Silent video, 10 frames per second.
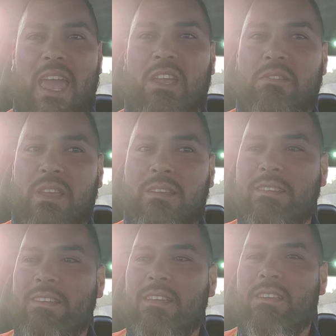angry,
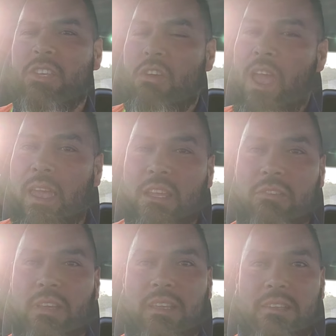you're
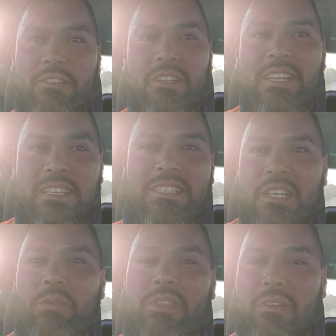angry. You need to
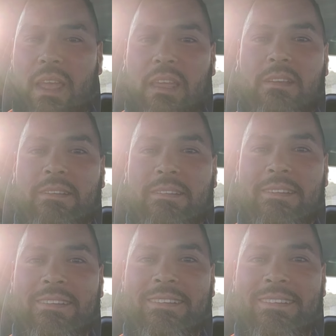deal with your anger.
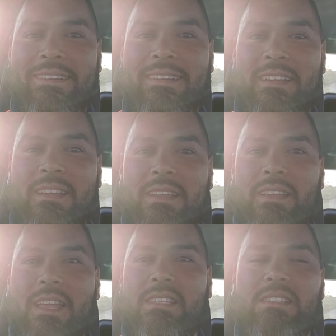
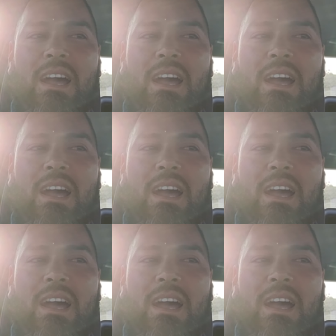It's